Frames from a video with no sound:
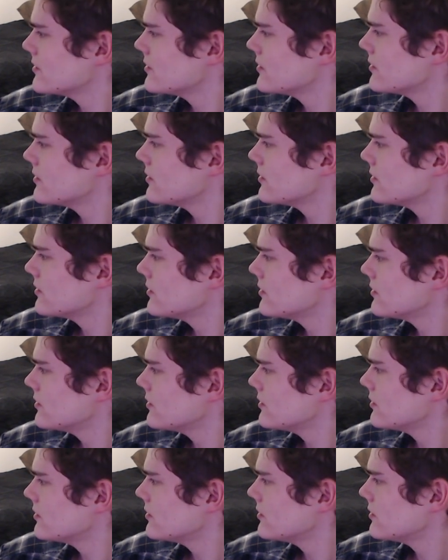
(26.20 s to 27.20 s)

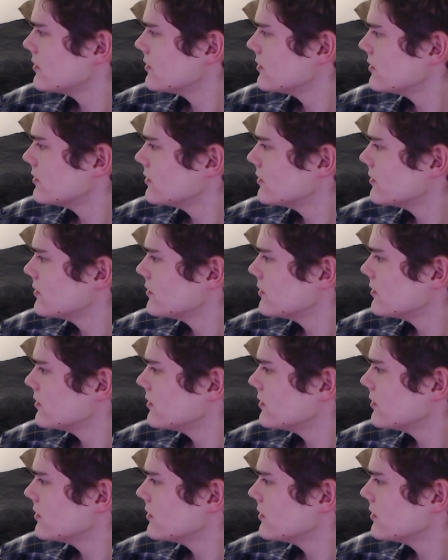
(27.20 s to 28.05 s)
Nothing is said.